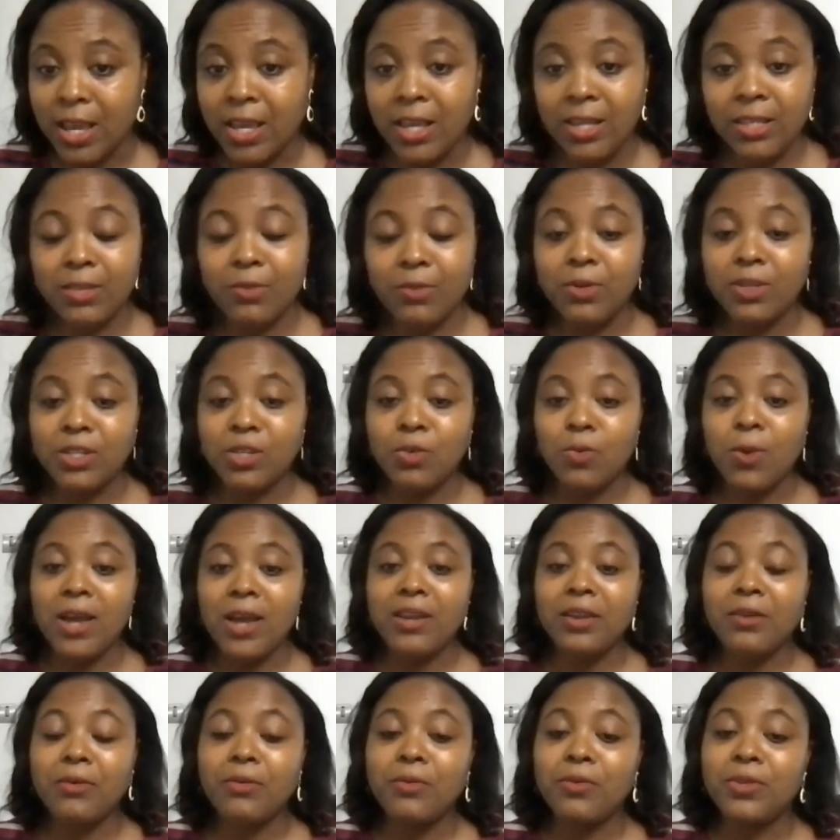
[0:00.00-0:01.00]
Is the reason why
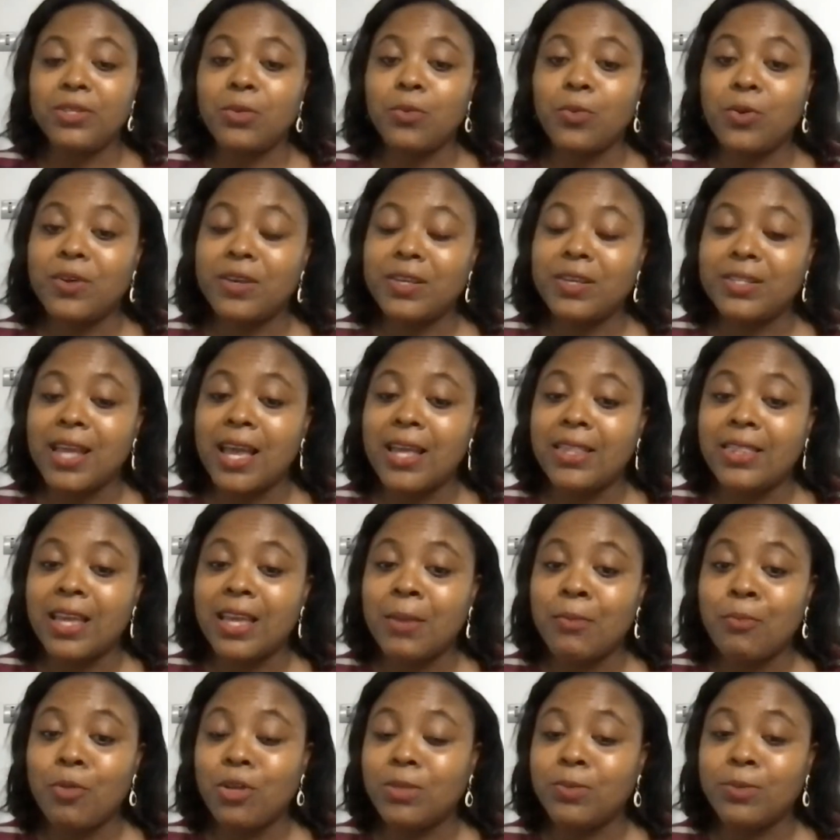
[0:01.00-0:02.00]
they rec- we
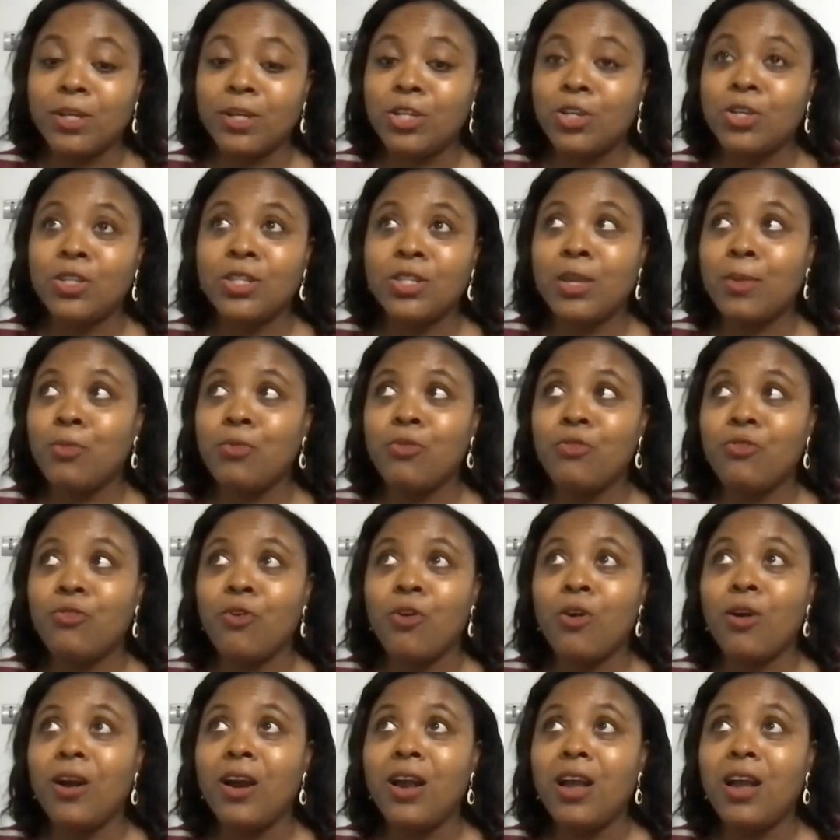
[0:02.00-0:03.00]
recited multiplication table
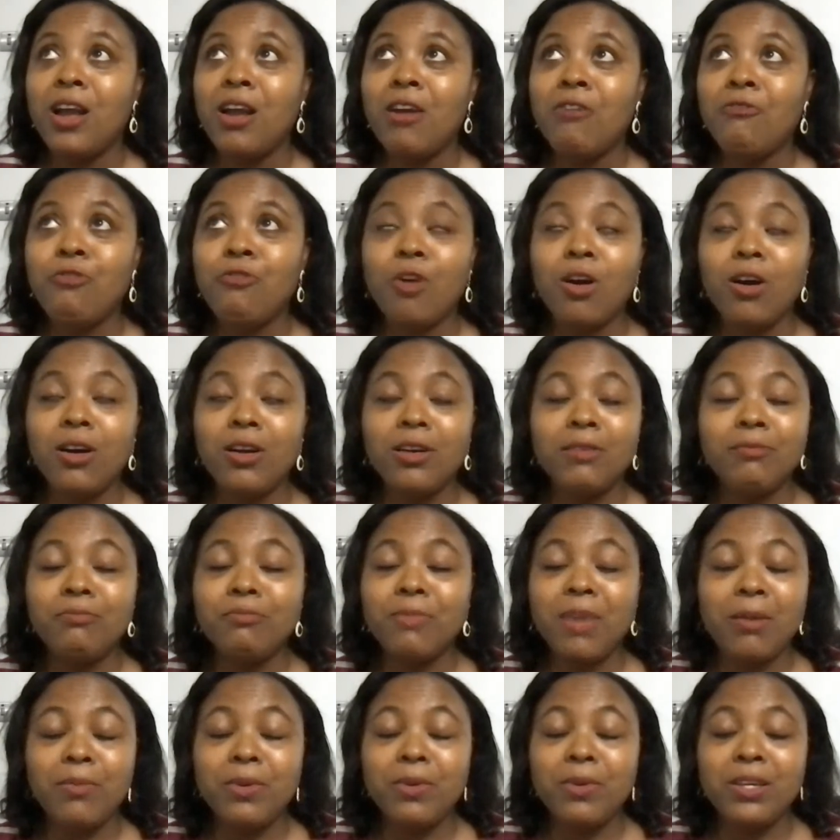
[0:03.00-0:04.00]
for for
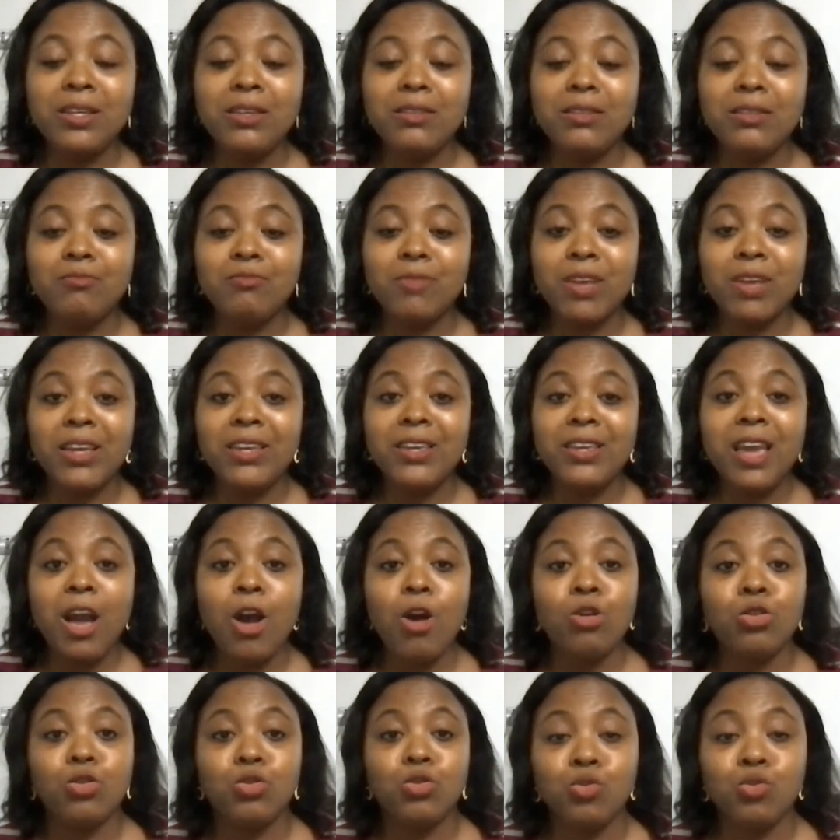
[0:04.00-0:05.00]
maybe a year
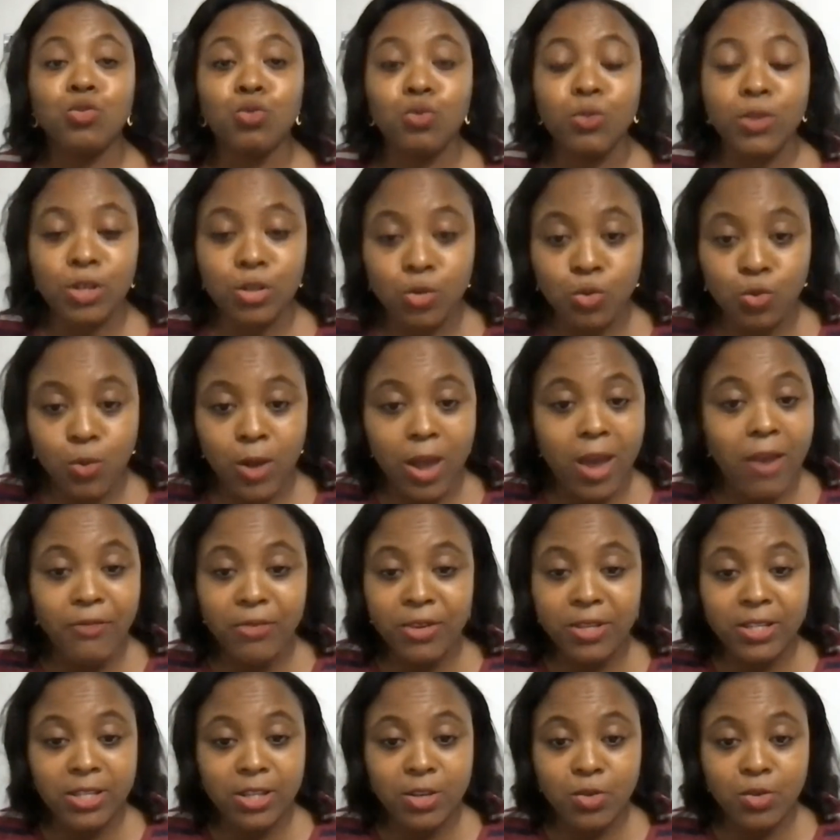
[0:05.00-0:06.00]
or two in school
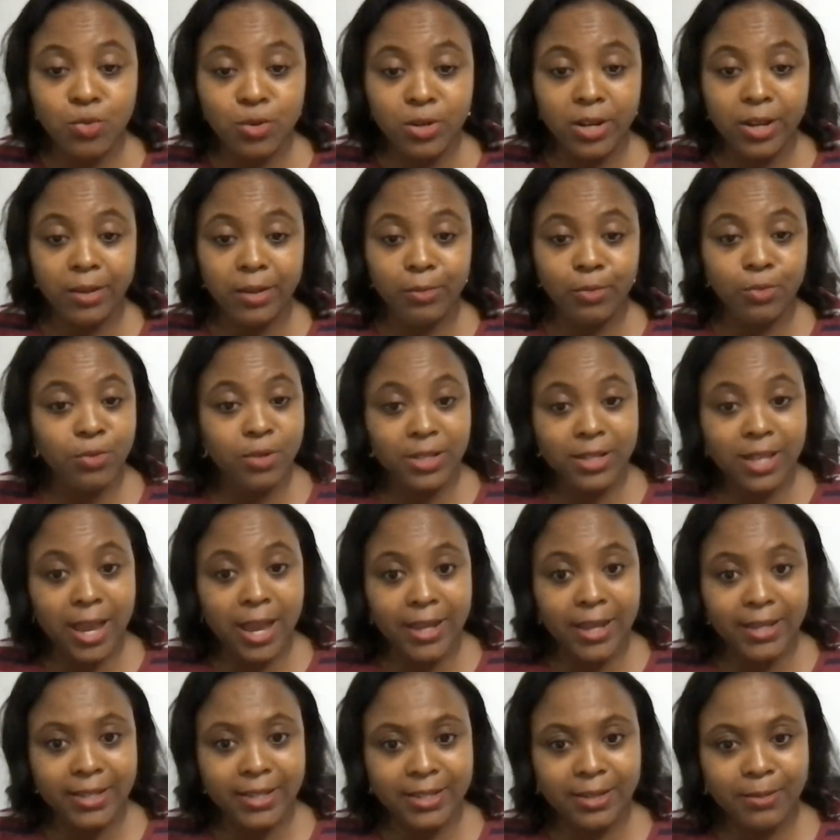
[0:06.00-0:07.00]
every single day we
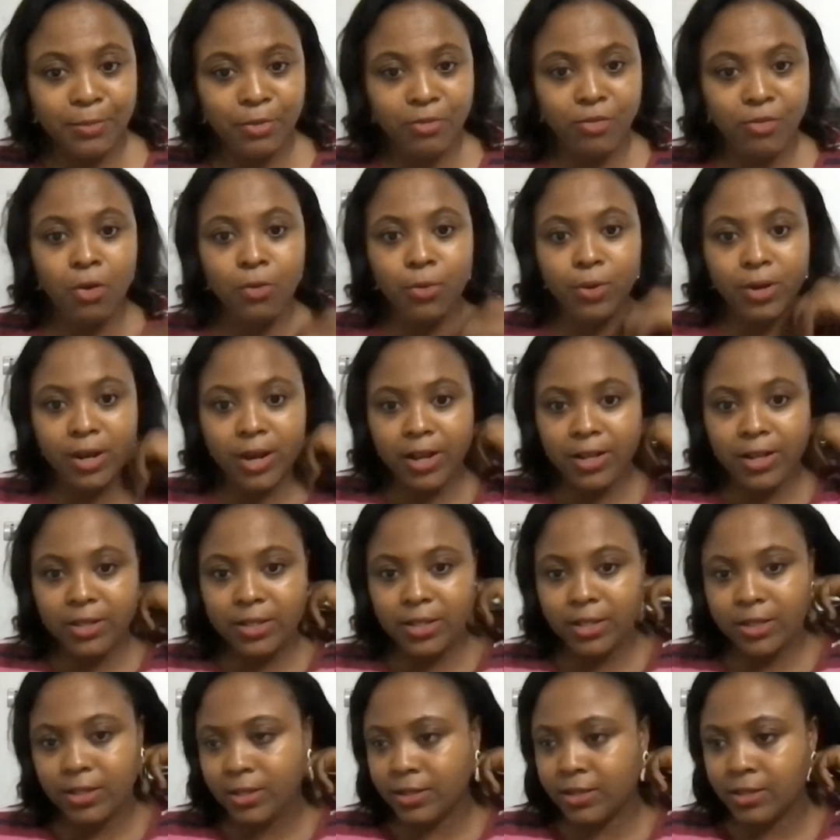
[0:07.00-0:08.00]
recite before we learn it.
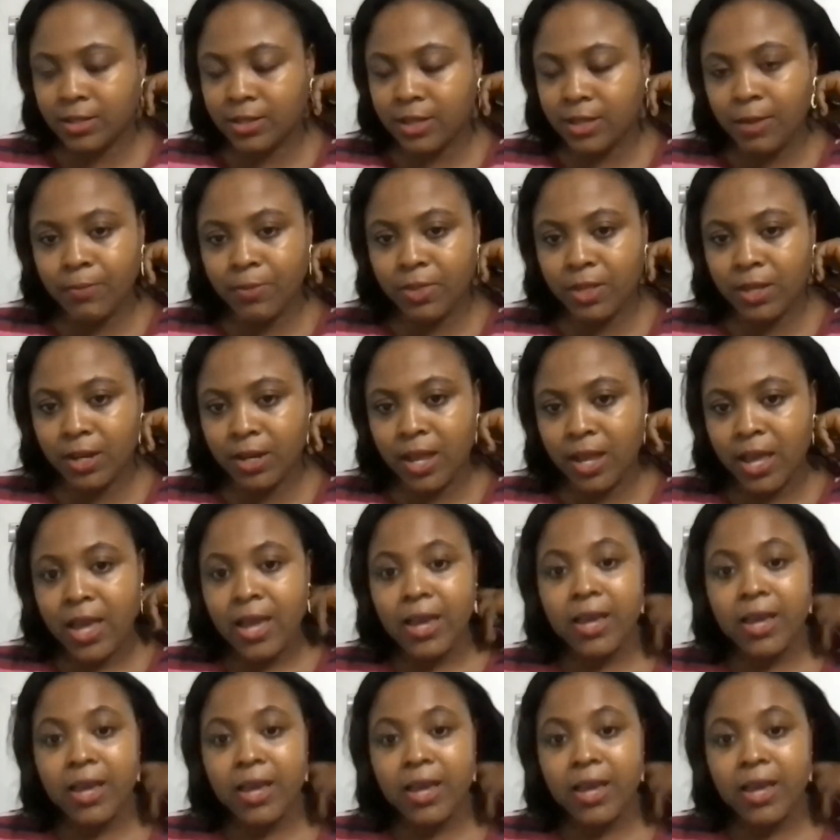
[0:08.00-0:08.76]
It's the same thing.